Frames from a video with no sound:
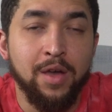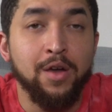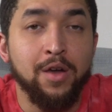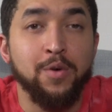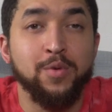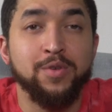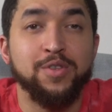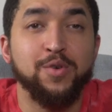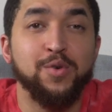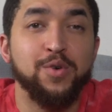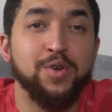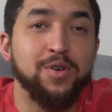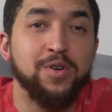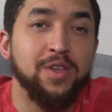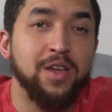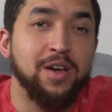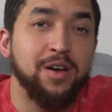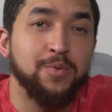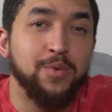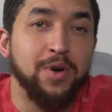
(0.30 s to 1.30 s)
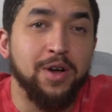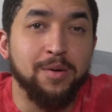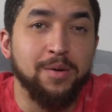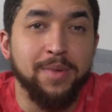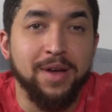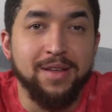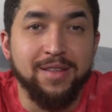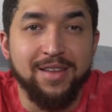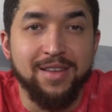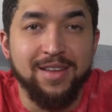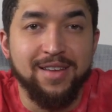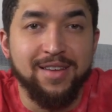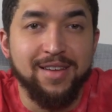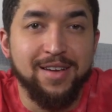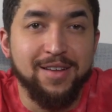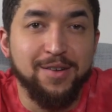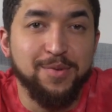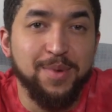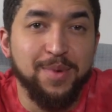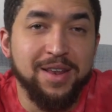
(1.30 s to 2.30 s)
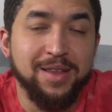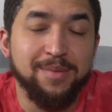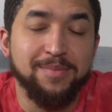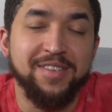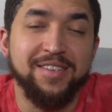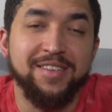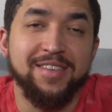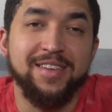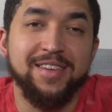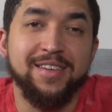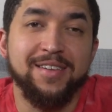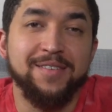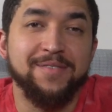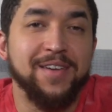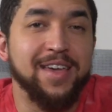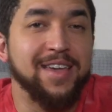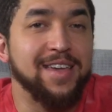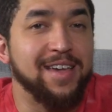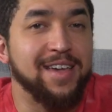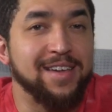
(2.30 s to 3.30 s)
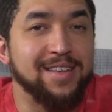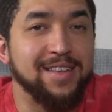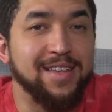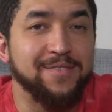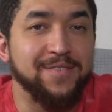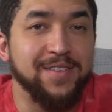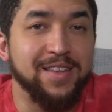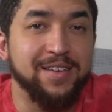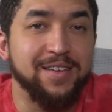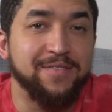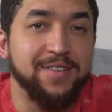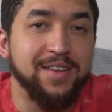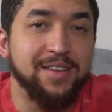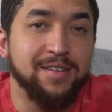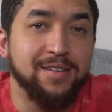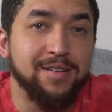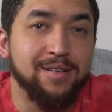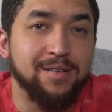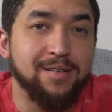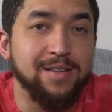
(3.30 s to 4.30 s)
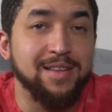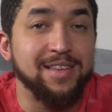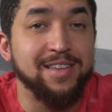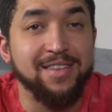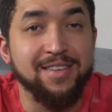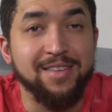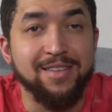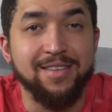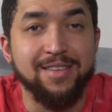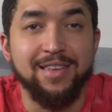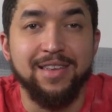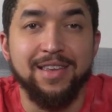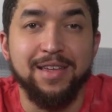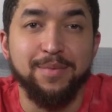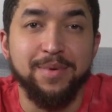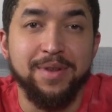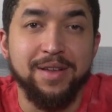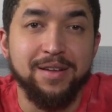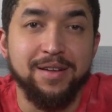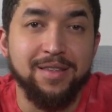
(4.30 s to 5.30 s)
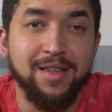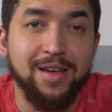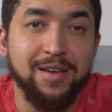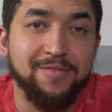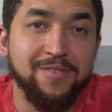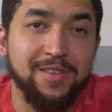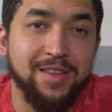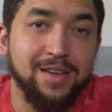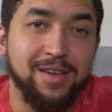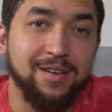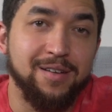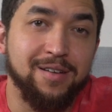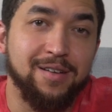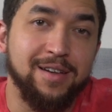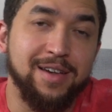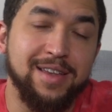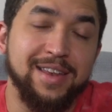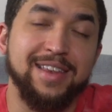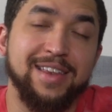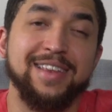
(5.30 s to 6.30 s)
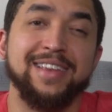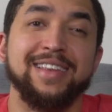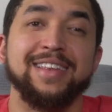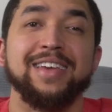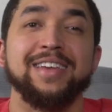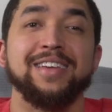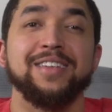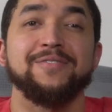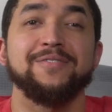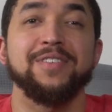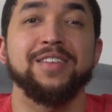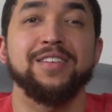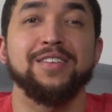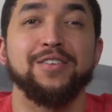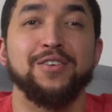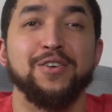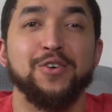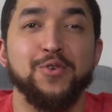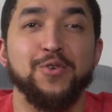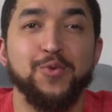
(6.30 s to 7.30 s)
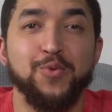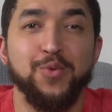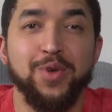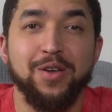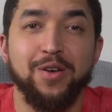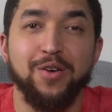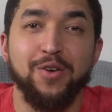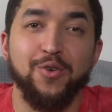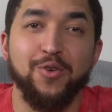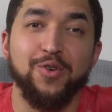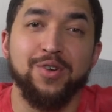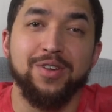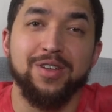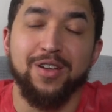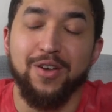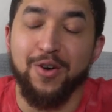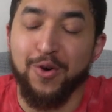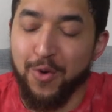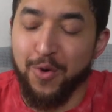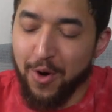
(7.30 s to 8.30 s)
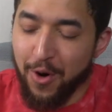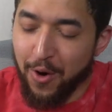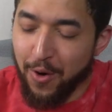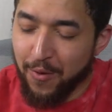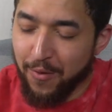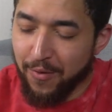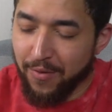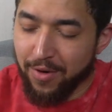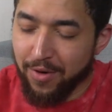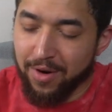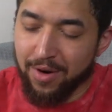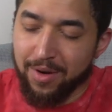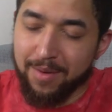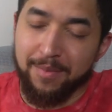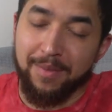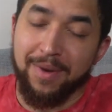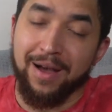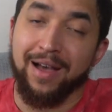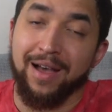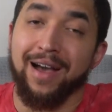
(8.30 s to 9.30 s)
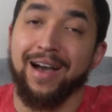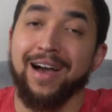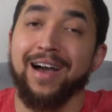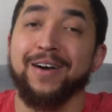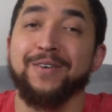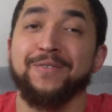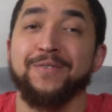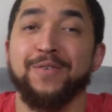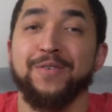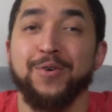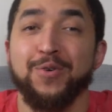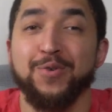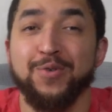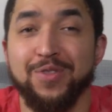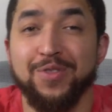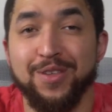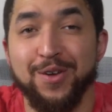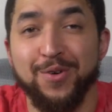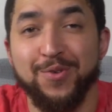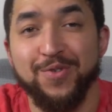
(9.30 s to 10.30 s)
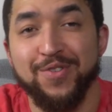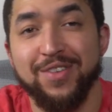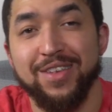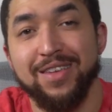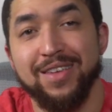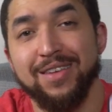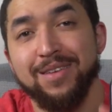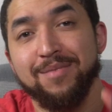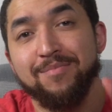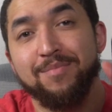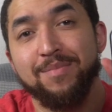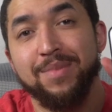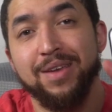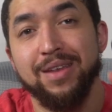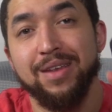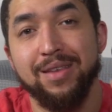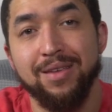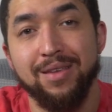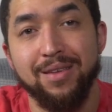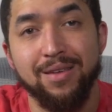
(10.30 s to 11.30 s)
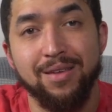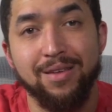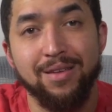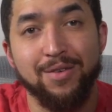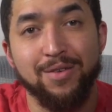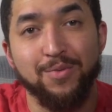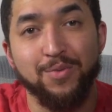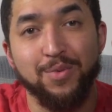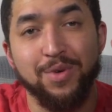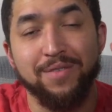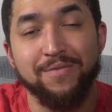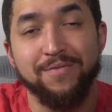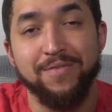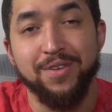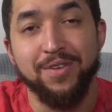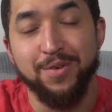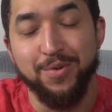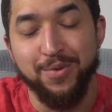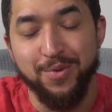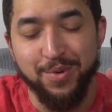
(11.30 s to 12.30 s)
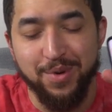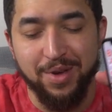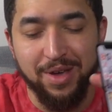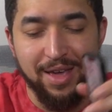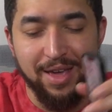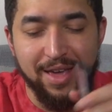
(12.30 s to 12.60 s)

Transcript: What's going on, y'all? Welcome back to the channel. My name is Dev, aka Devi Debonair, and this is the Debonair Lifestyle. And in today's video, we are going to go over my iPhone 13 mini review.